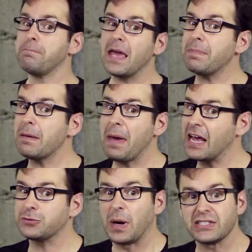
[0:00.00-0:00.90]
B B
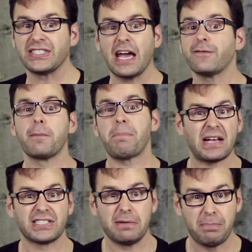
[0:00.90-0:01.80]
may as well stand for
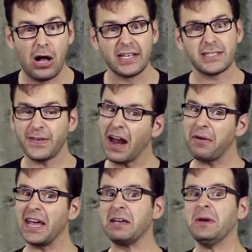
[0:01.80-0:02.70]
basketball. It's
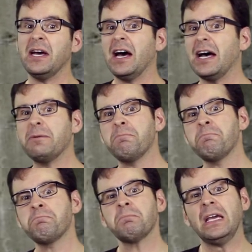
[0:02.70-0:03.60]
very,
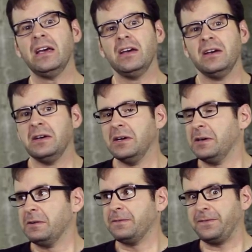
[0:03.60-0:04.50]
um,
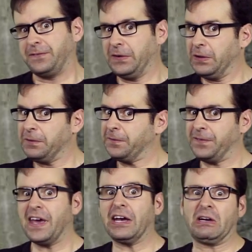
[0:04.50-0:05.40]

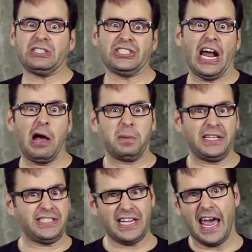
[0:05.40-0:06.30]
full-figured, shall we
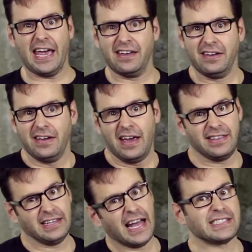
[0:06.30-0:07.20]
say.
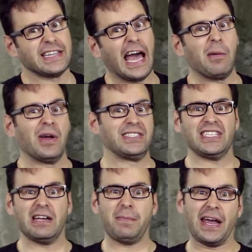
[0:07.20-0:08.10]
And the last thing I want to
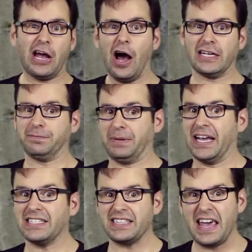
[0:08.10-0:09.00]
see in my cosplay
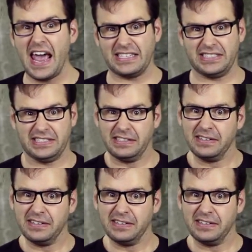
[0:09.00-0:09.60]
is this!